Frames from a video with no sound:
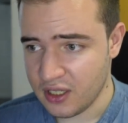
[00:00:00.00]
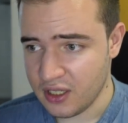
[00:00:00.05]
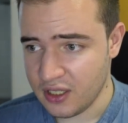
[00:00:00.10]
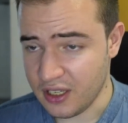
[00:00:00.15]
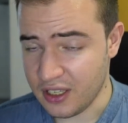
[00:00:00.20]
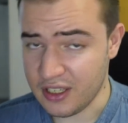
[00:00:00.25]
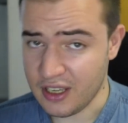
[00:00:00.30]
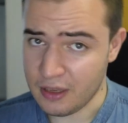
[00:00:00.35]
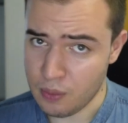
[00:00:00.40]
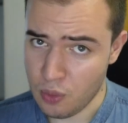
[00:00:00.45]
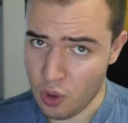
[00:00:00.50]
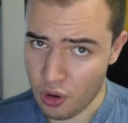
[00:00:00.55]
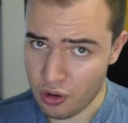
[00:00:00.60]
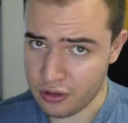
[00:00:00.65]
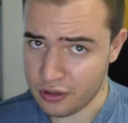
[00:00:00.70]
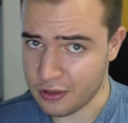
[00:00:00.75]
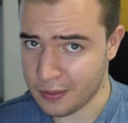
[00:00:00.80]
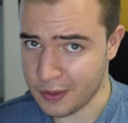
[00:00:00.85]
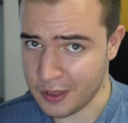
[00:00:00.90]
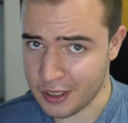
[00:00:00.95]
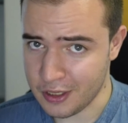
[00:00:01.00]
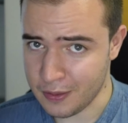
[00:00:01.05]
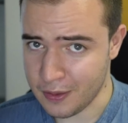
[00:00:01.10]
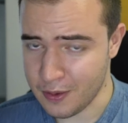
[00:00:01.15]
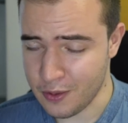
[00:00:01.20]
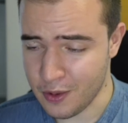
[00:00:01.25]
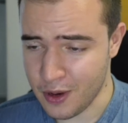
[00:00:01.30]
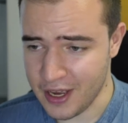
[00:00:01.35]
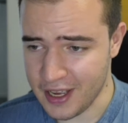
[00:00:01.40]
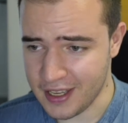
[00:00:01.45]
in yet more
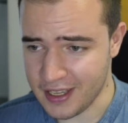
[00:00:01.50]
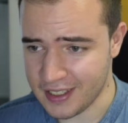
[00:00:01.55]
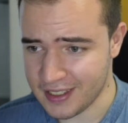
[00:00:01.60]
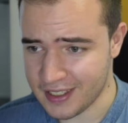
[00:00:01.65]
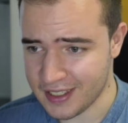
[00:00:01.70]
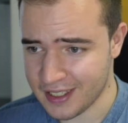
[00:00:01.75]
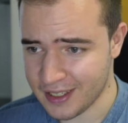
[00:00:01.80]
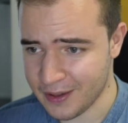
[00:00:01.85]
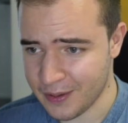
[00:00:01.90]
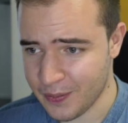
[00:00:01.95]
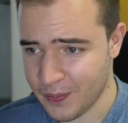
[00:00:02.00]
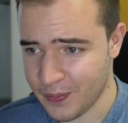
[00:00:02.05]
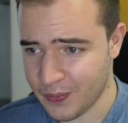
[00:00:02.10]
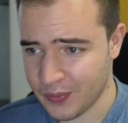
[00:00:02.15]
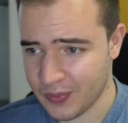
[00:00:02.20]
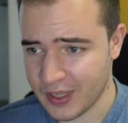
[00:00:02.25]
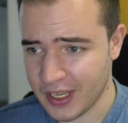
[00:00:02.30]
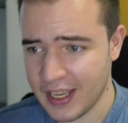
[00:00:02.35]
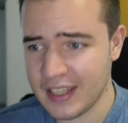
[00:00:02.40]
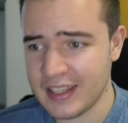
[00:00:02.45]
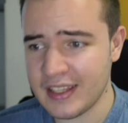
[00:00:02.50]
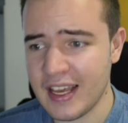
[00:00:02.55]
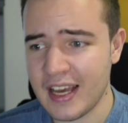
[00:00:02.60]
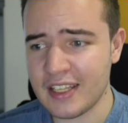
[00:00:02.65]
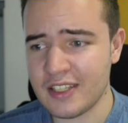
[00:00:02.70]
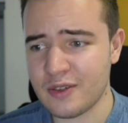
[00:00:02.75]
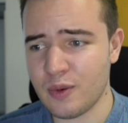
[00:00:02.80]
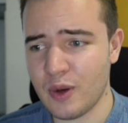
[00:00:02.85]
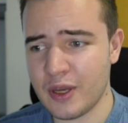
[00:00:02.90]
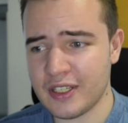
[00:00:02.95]
unspeakable ways. And
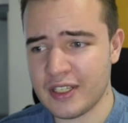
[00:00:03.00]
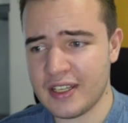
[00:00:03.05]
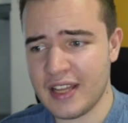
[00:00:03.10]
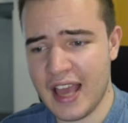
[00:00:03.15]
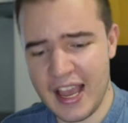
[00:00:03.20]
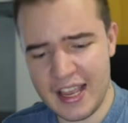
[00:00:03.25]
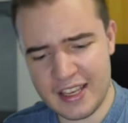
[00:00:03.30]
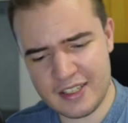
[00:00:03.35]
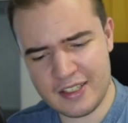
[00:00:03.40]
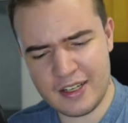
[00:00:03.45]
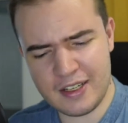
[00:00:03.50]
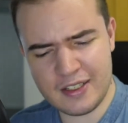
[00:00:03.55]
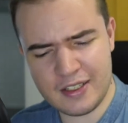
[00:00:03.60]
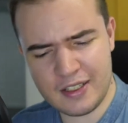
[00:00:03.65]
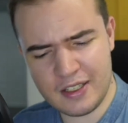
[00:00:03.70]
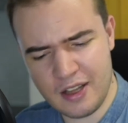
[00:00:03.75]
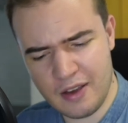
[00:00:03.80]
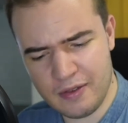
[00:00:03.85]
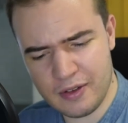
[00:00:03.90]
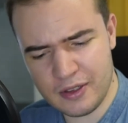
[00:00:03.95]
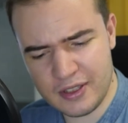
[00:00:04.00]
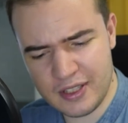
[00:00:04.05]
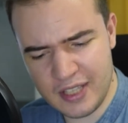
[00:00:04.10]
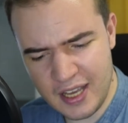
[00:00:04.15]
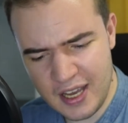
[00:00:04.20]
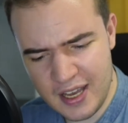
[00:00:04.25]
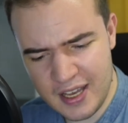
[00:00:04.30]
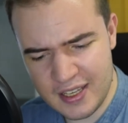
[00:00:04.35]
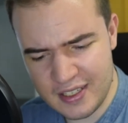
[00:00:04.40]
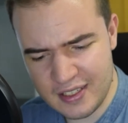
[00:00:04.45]
that's what an excellent novel
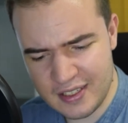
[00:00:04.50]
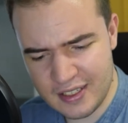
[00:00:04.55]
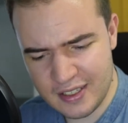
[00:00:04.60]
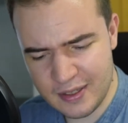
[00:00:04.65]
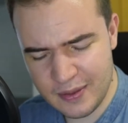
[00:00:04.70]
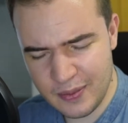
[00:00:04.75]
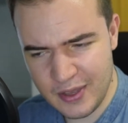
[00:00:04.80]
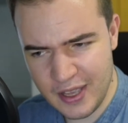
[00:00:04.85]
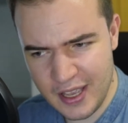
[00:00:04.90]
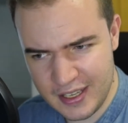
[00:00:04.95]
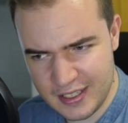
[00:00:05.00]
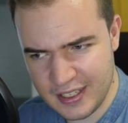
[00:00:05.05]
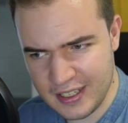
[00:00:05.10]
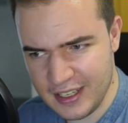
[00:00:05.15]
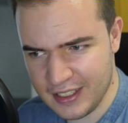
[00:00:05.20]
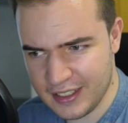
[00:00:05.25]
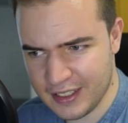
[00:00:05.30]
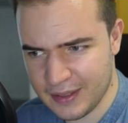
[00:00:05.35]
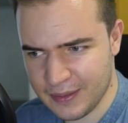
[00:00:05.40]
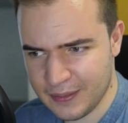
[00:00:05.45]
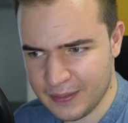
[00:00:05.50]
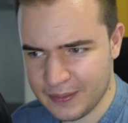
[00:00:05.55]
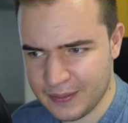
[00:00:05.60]
does, isn't it?